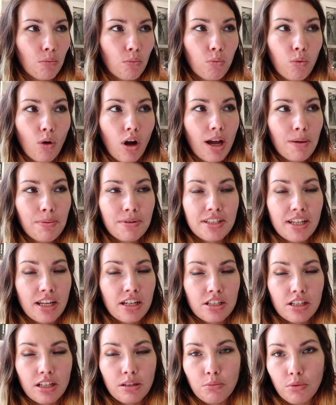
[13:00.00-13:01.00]
what I
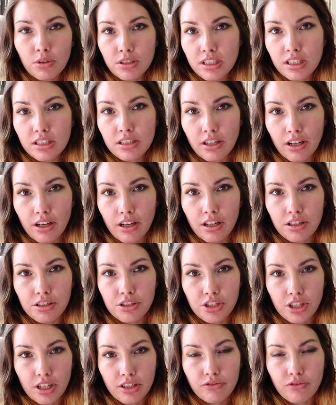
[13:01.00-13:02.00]
potentially wanted to earn
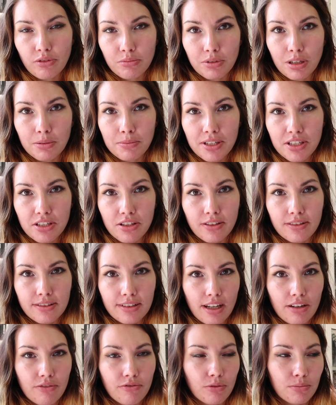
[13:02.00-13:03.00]
just from commissions
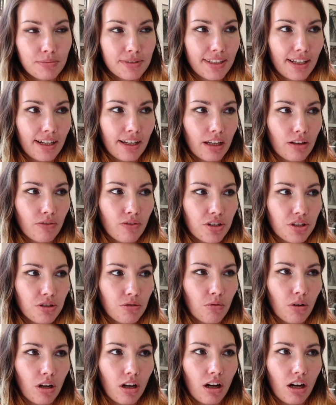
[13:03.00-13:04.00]
and from selling
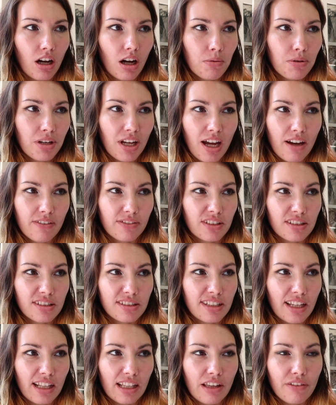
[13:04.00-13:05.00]
original art. I would have to
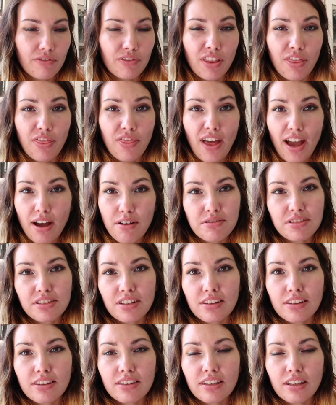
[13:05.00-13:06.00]
sell it for
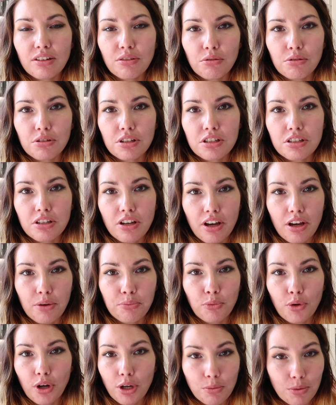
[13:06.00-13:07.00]
thousands in order to
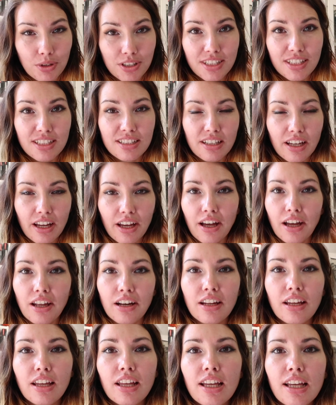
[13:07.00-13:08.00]
earn what I wanted to earn.
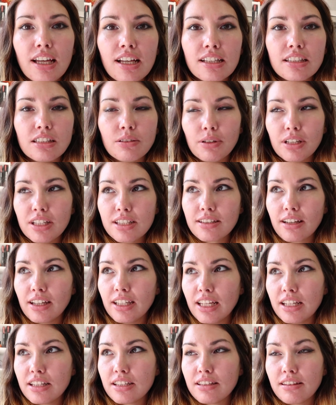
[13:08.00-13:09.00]
So I
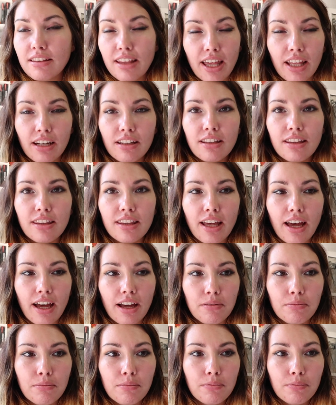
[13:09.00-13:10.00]
decided then that
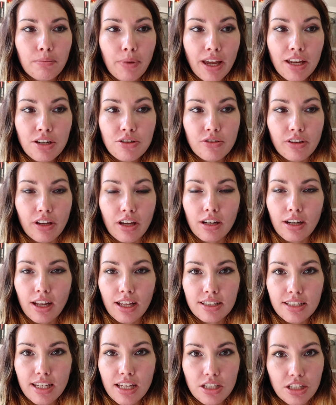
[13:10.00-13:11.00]
Patreon
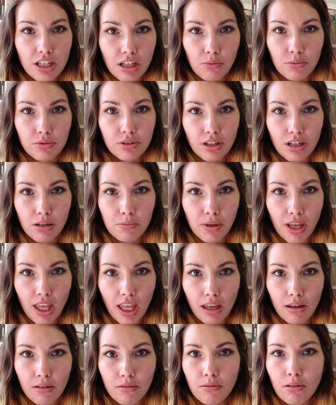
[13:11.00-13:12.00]
and teaching was going to
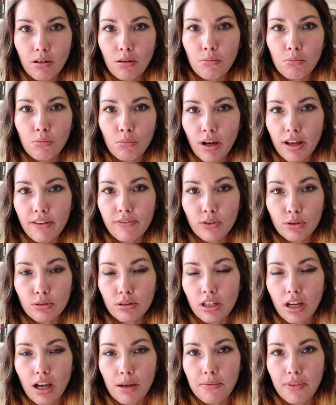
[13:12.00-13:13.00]
be my
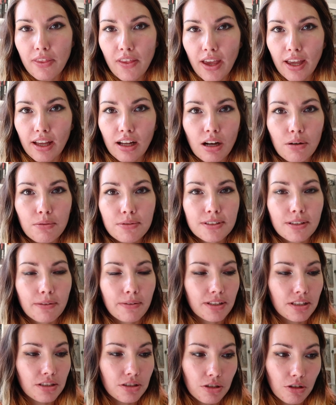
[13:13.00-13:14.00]
full-time thing. I was
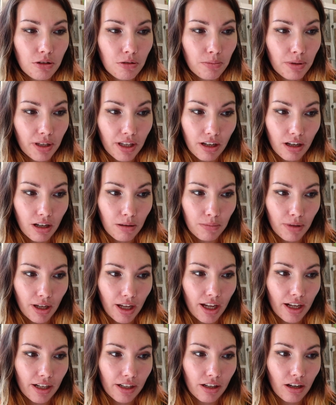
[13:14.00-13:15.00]
going to become
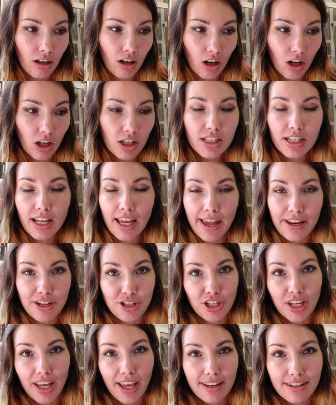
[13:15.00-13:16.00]
an art
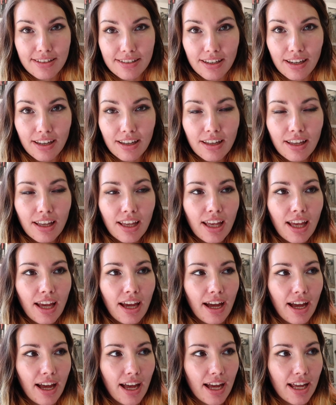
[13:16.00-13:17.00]
educator,
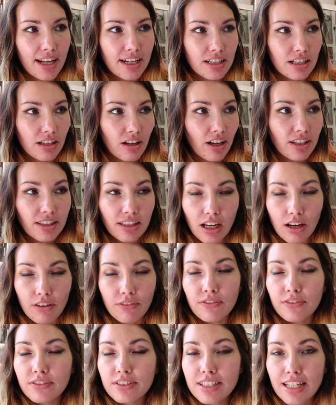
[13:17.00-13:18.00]
and I
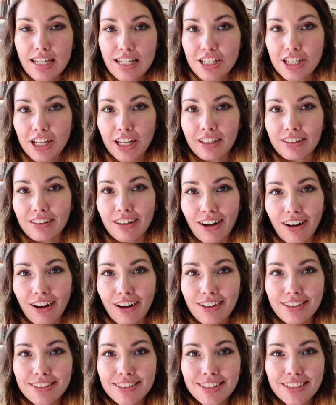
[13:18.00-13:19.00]
love teaching
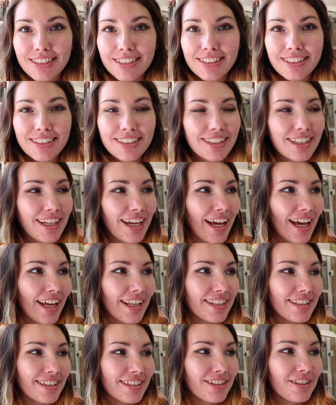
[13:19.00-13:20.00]
art
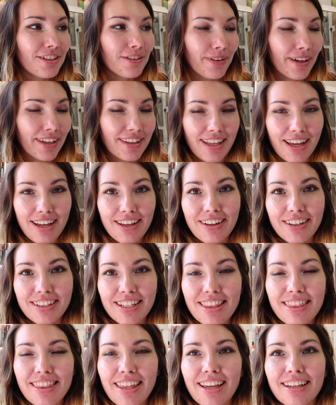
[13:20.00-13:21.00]
and doing that kind
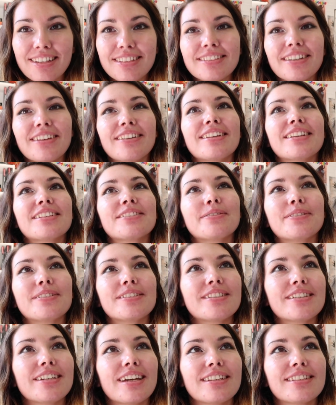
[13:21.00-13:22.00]
of thing. So this
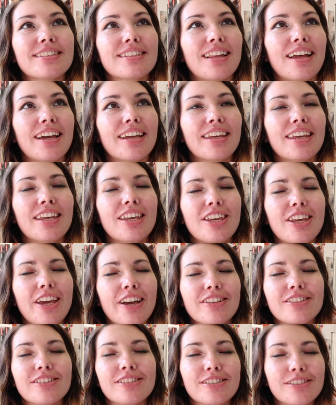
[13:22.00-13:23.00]
was just like,
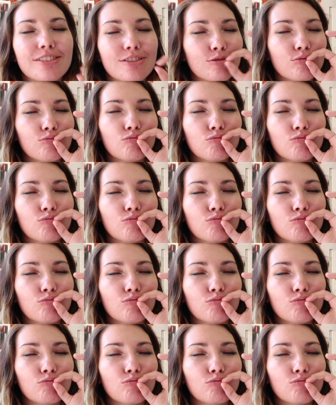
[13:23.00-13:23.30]
yes,